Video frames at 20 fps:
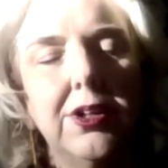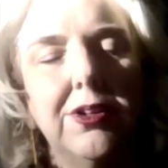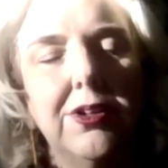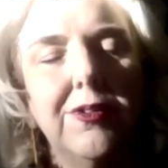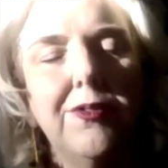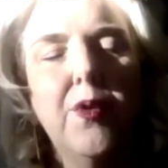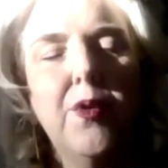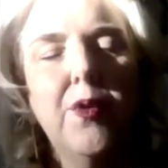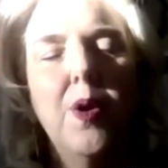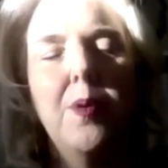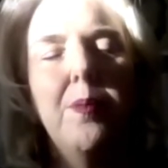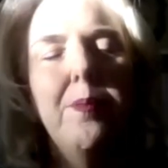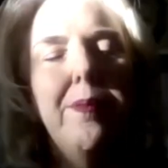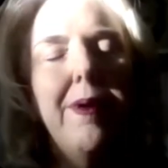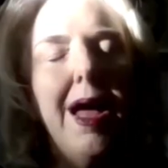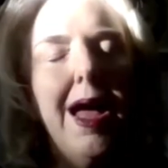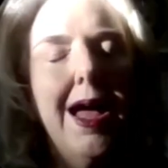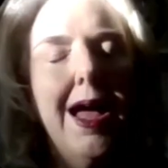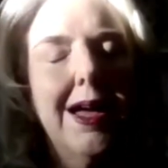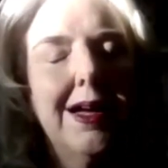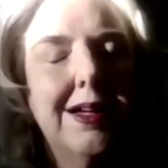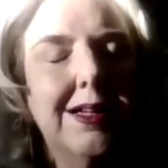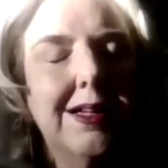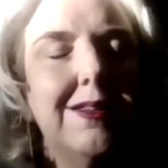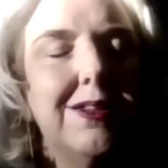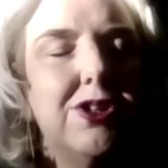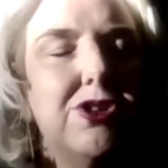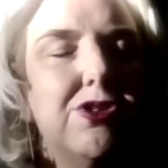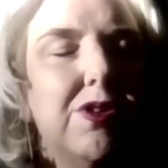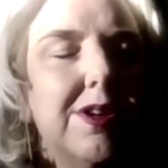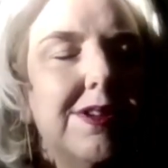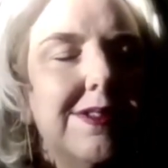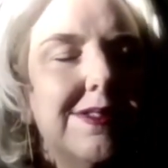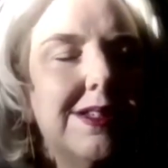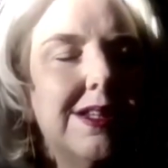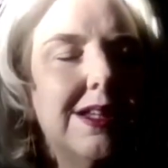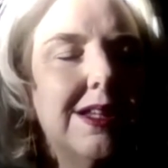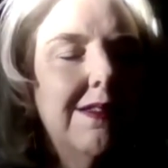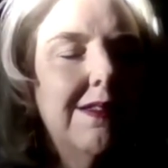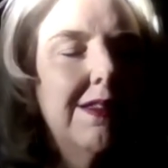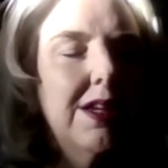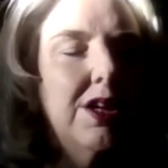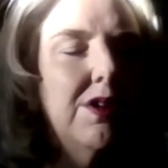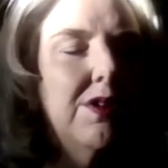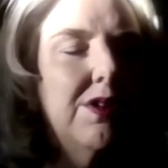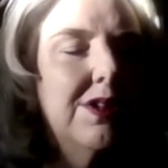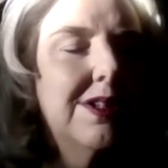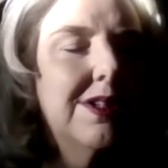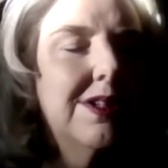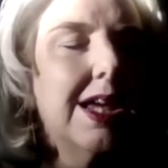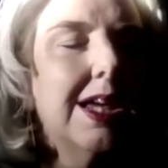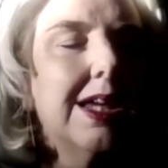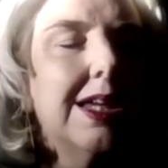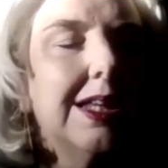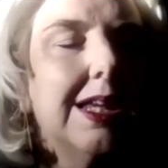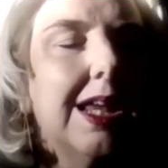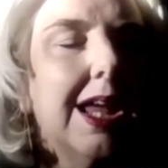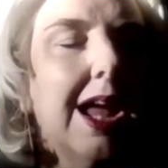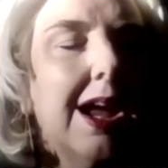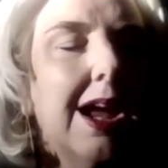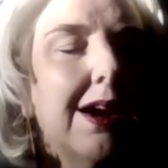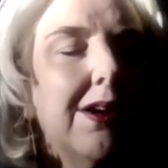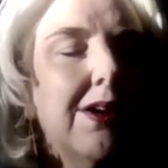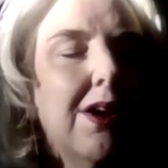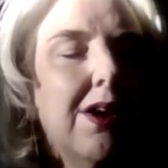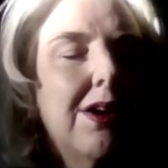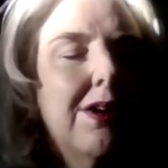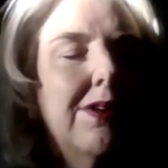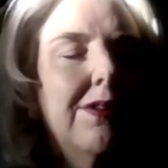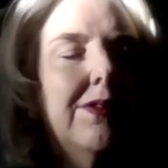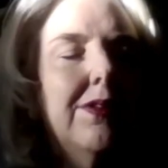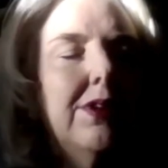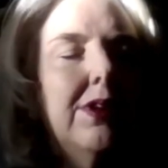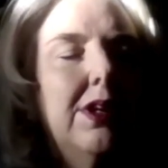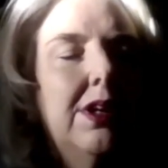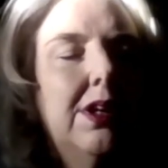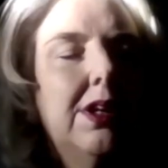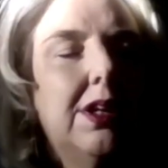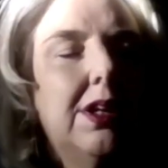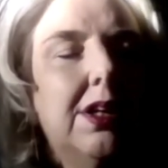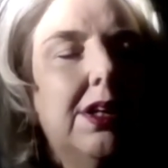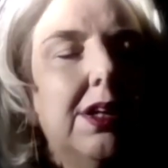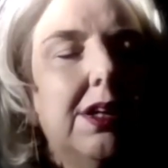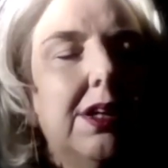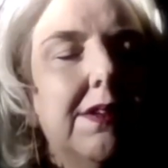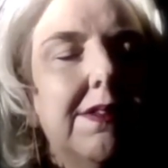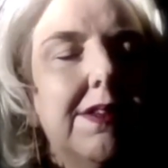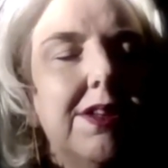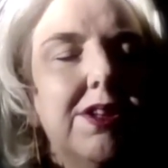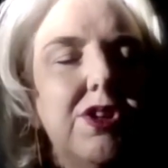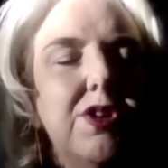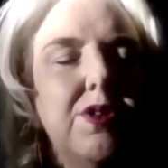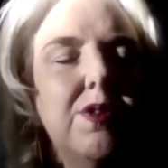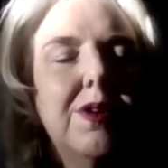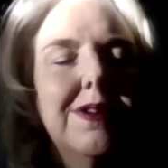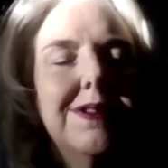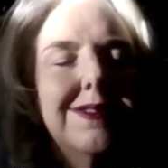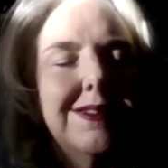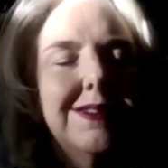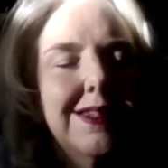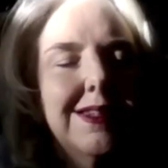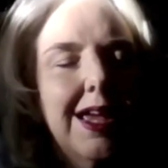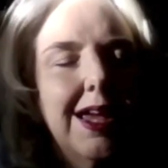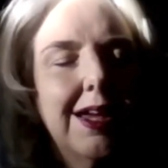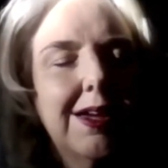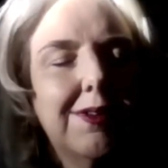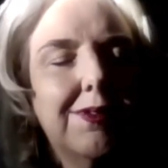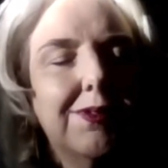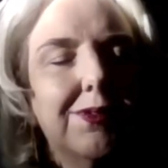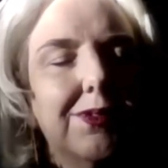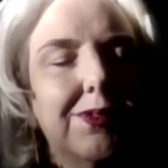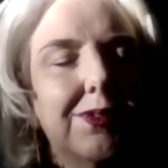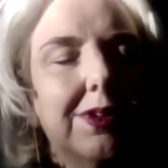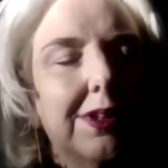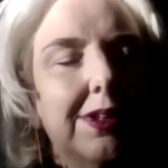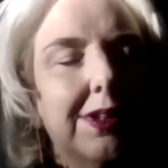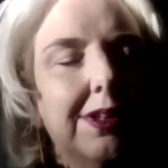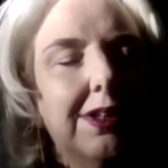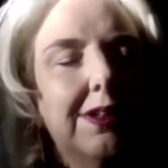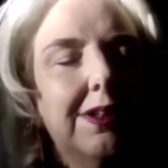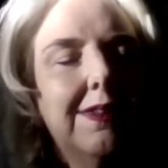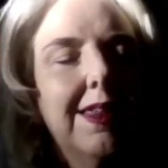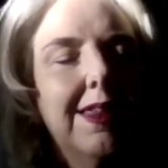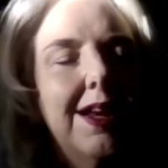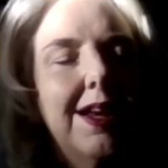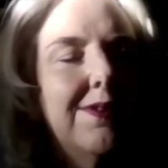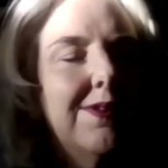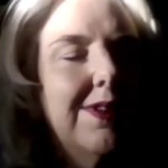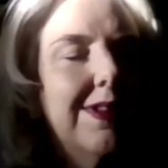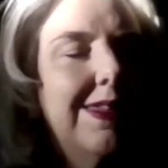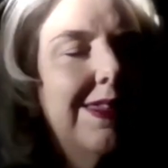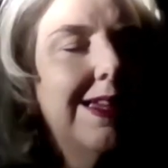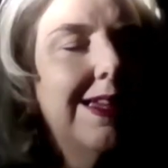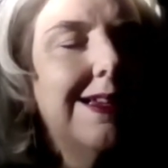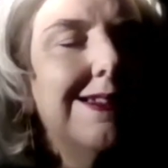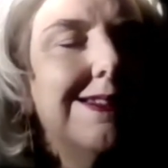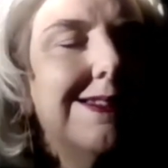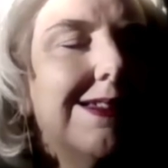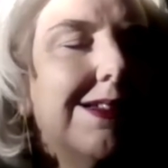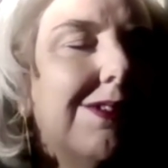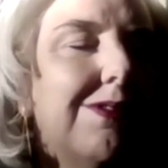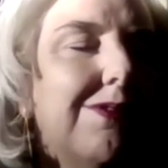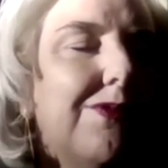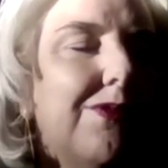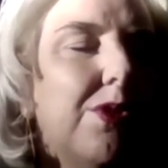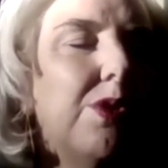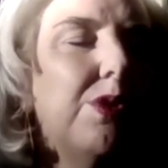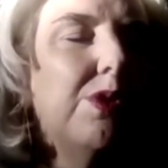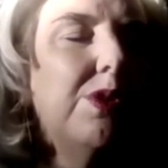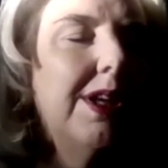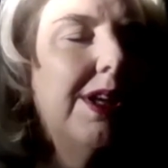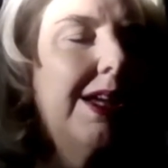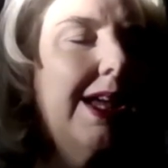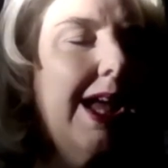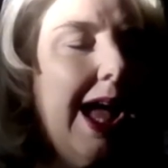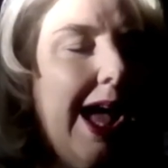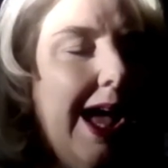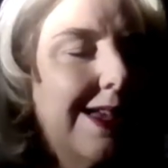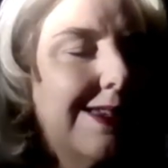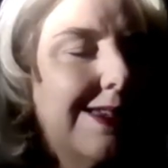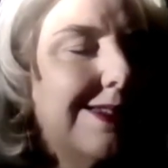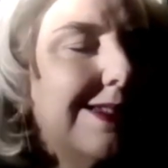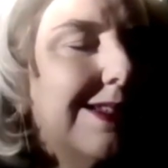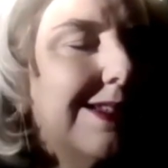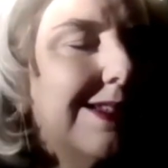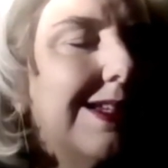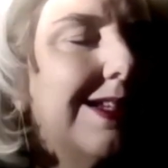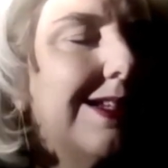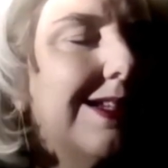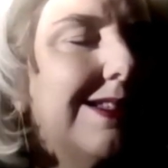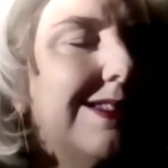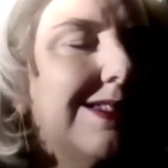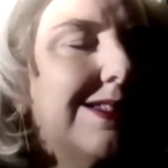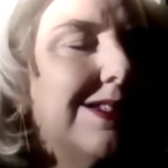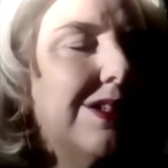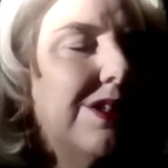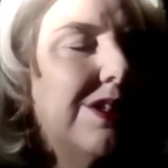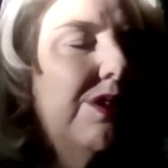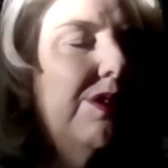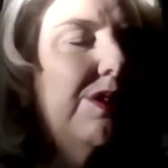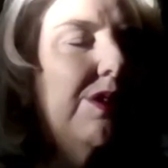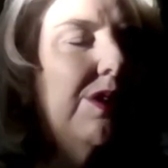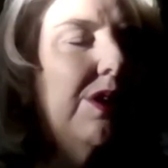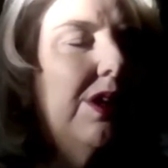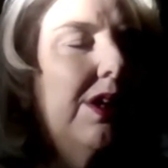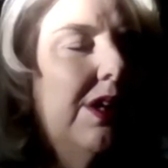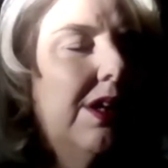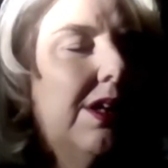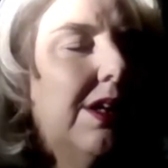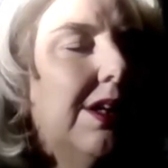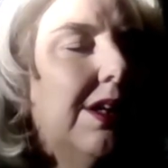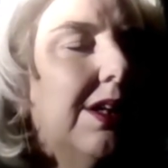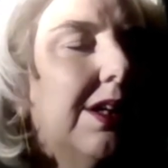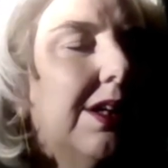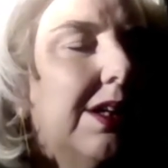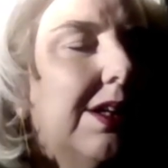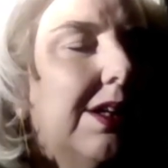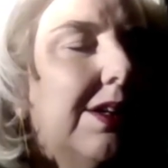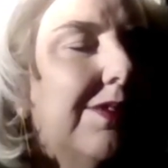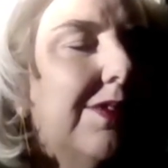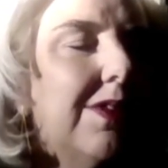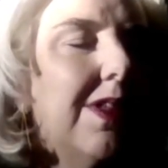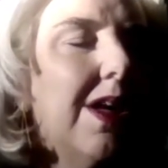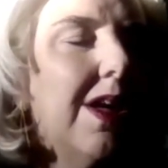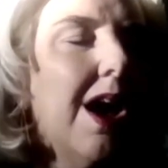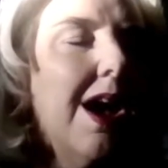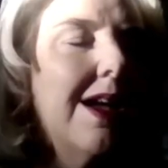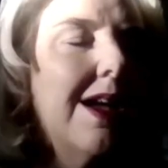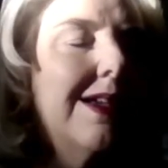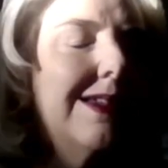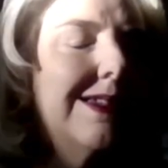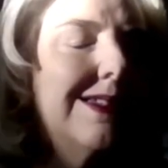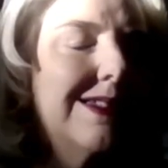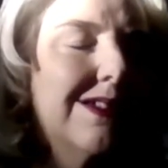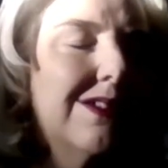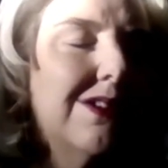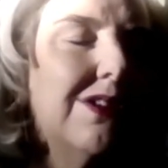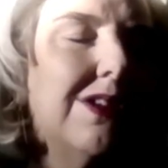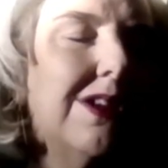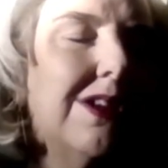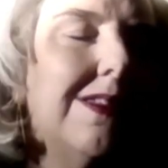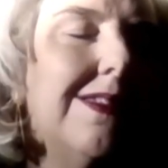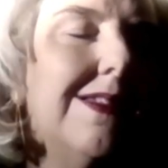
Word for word: to fall back in the trusting that you are taken care of, that you are safe, that everything is unfolding as it needs to for the highest good